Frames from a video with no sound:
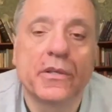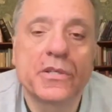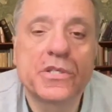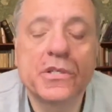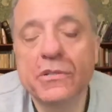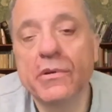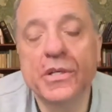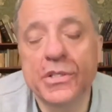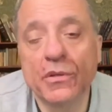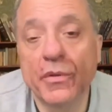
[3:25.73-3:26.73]
the
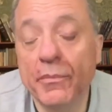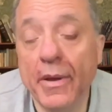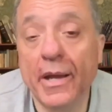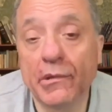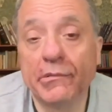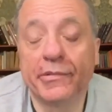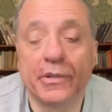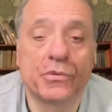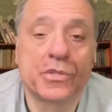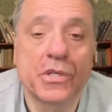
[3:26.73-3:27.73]
situation on the
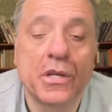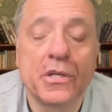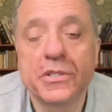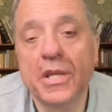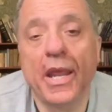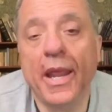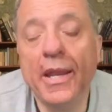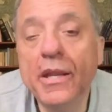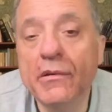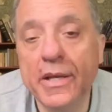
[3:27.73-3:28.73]
battlefields to
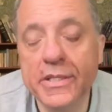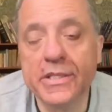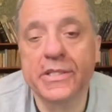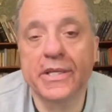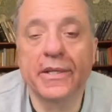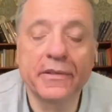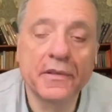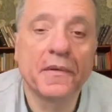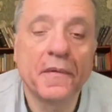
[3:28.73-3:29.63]
any great extent.